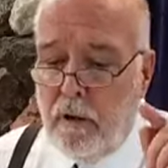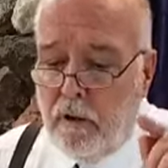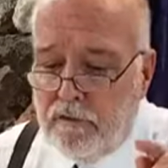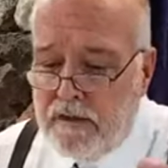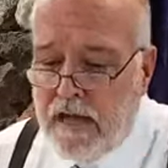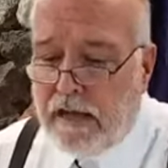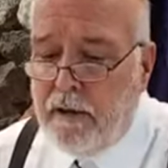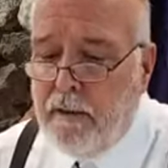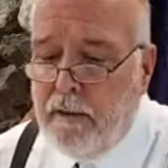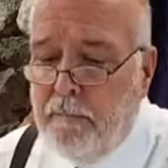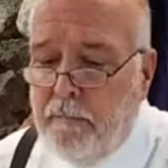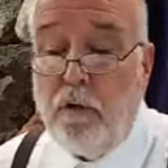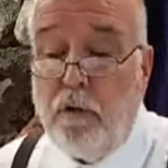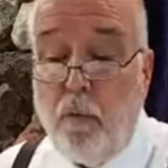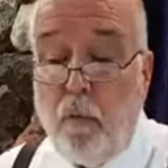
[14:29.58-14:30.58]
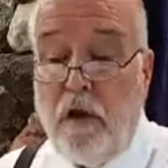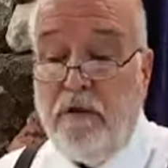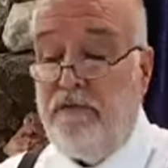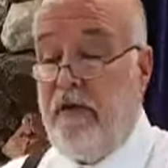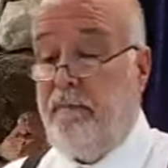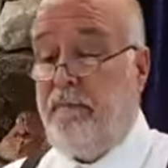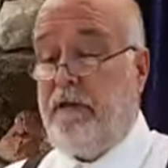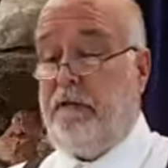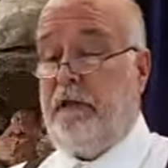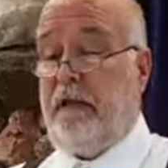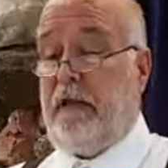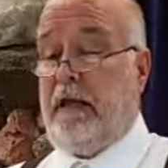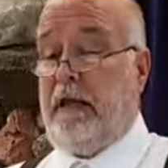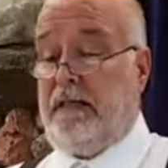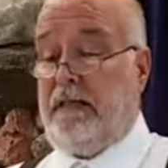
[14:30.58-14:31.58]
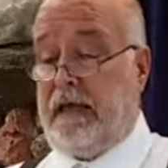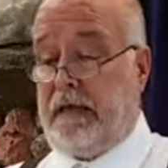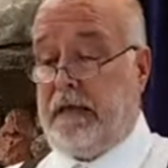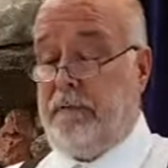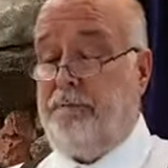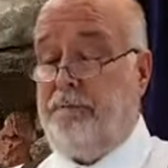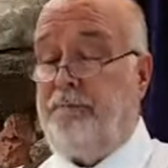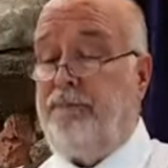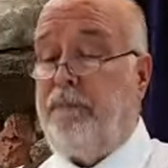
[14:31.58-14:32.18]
2 Peter 1:17.